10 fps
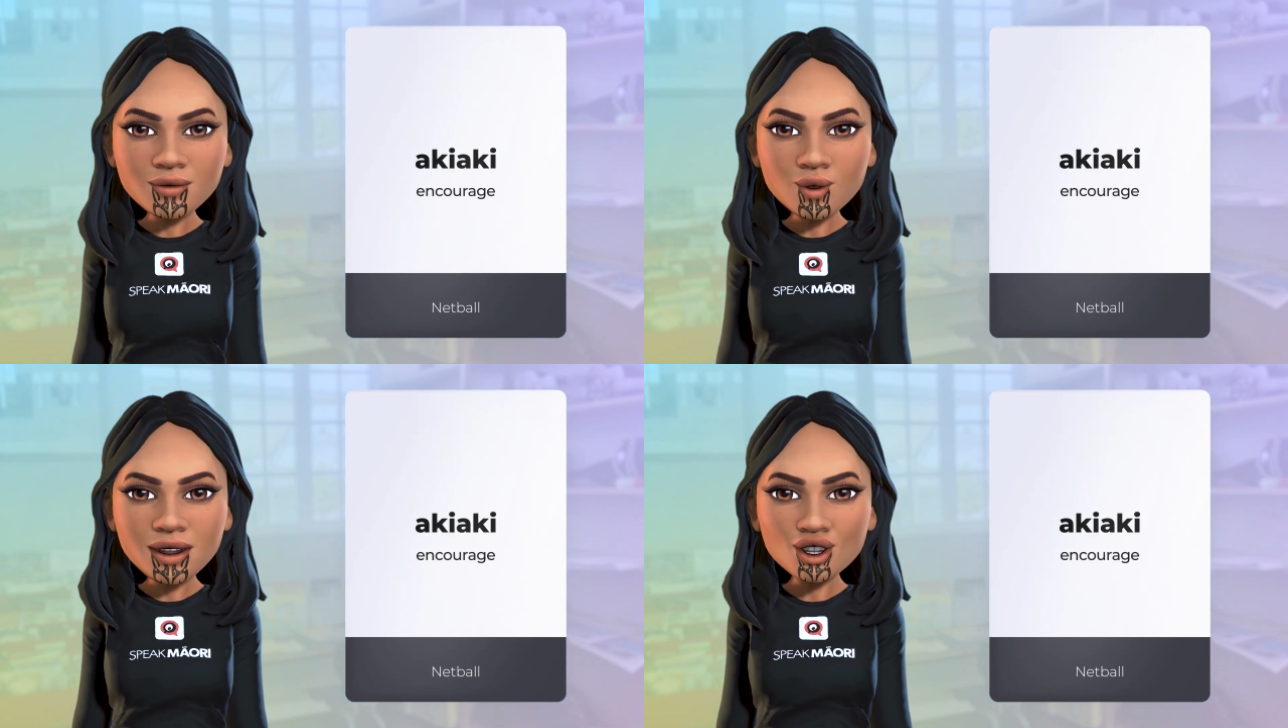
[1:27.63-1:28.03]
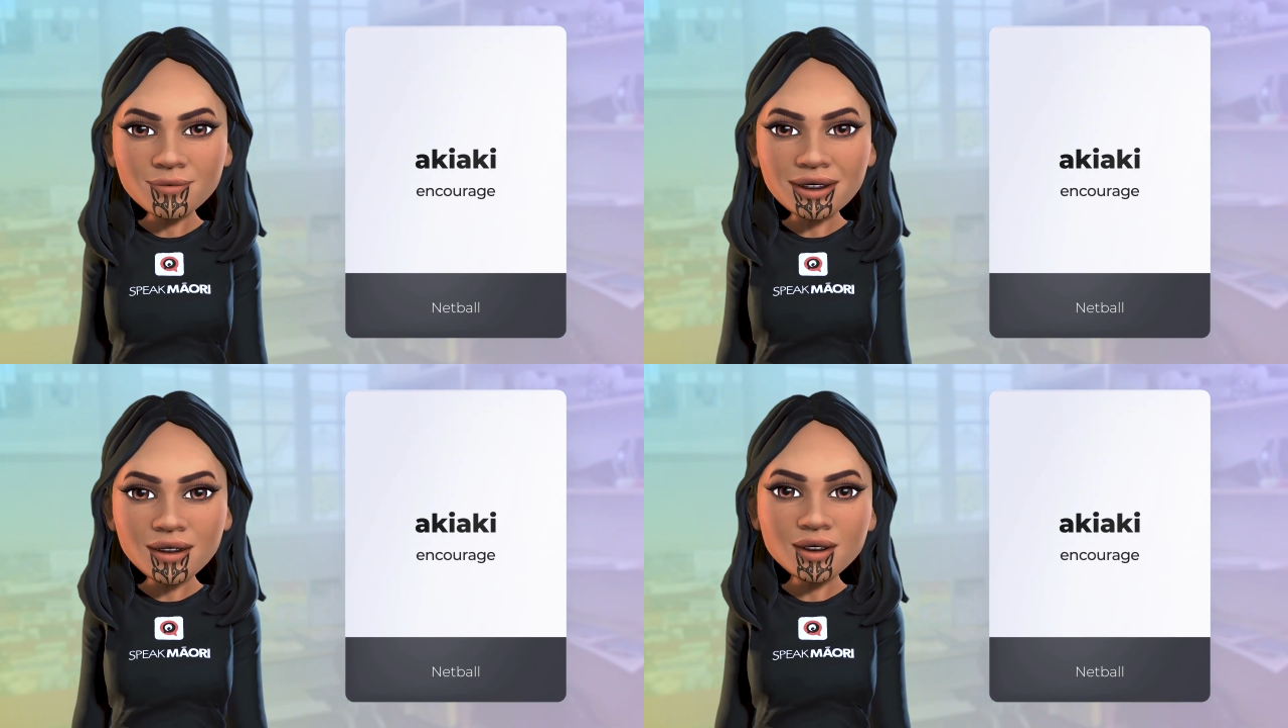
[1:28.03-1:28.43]
which
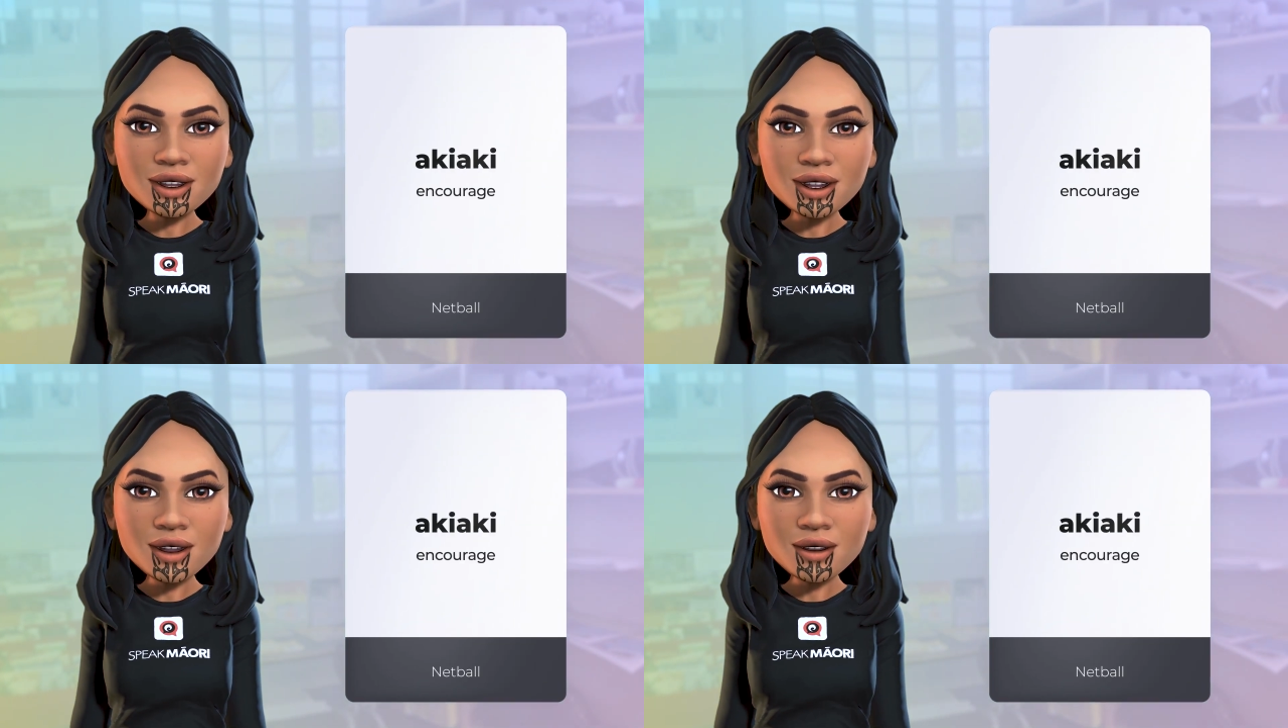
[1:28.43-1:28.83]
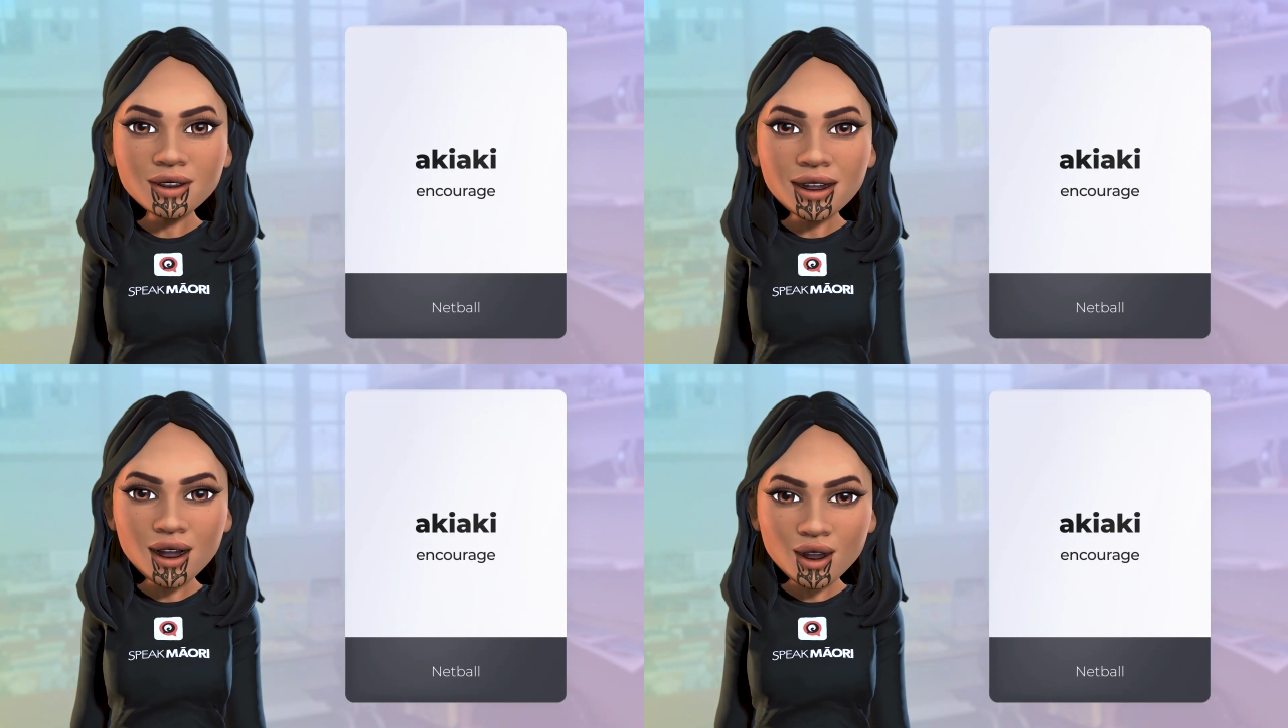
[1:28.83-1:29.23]
means
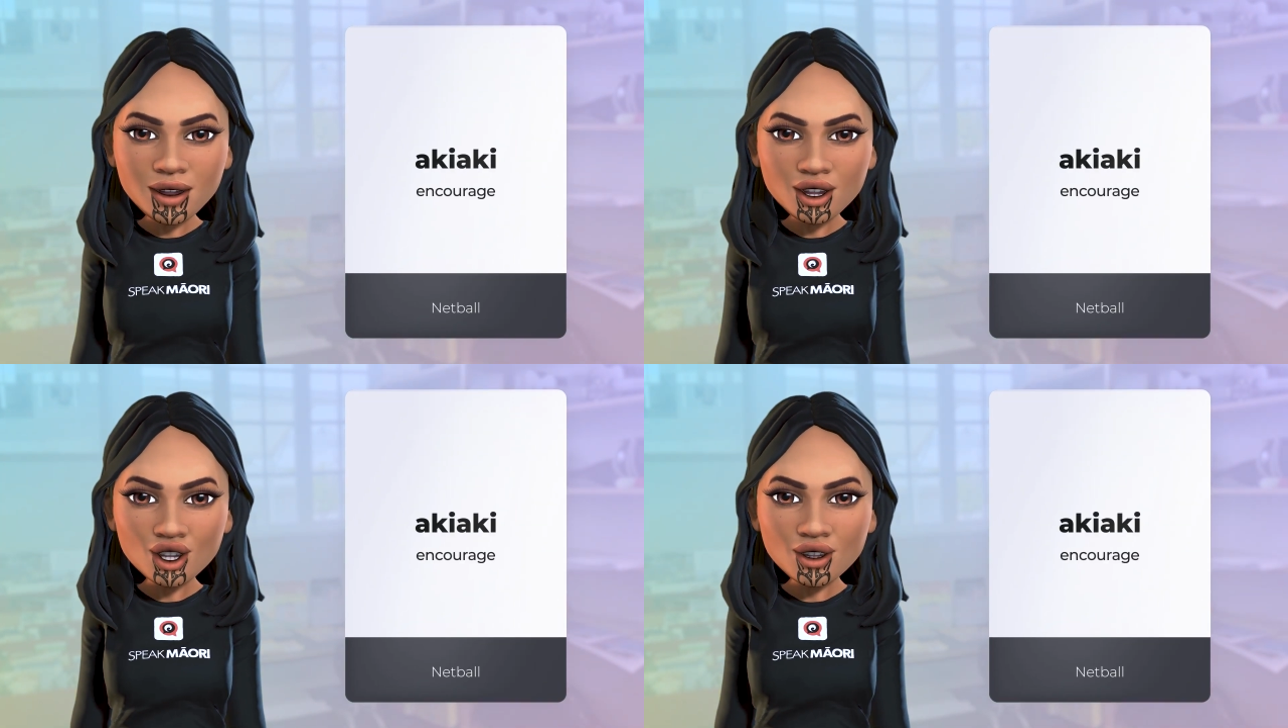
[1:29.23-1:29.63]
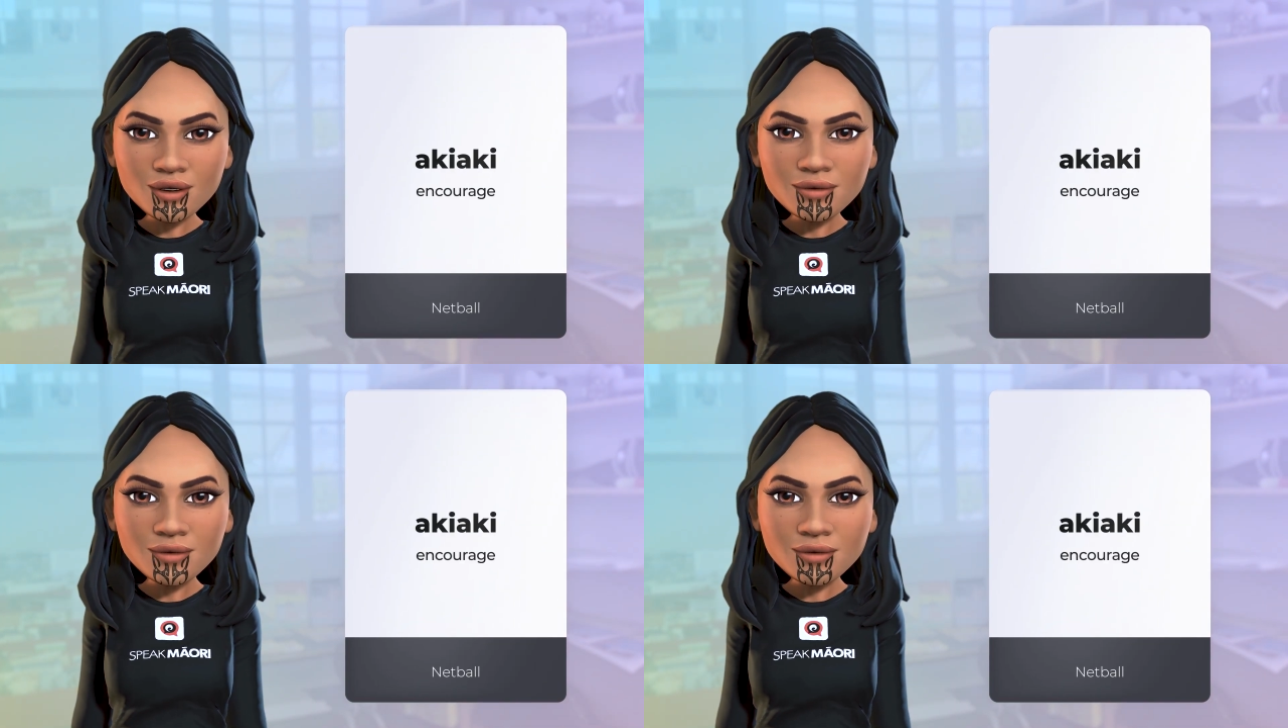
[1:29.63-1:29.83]
encourage.